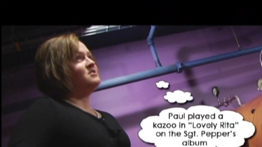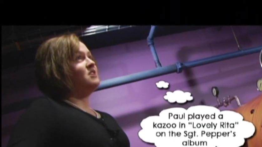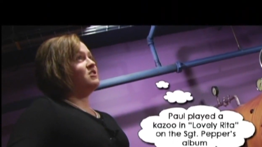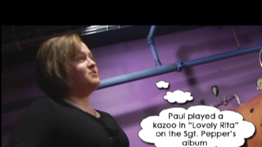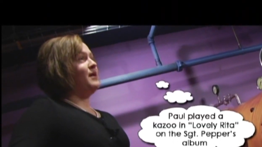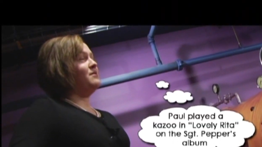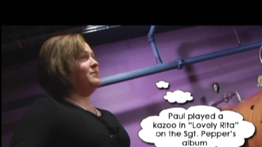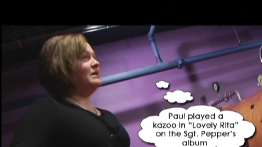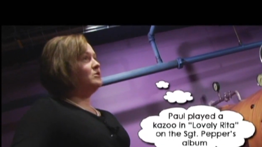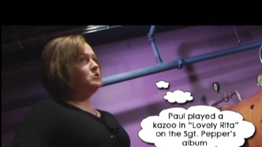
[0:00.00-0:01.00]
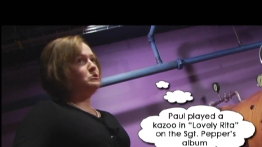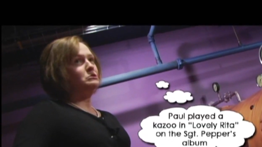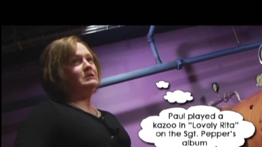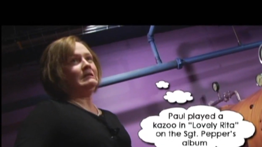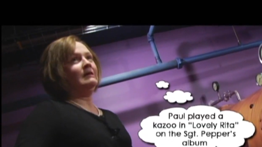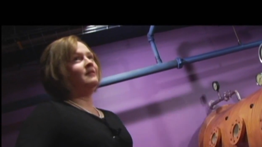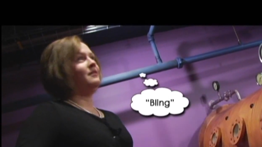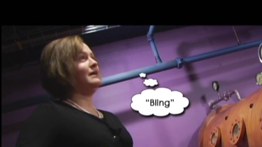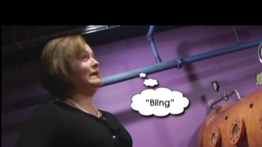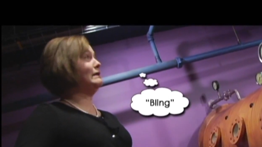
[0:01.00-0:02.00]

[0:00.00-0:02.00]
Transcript: songs by the Beatles, the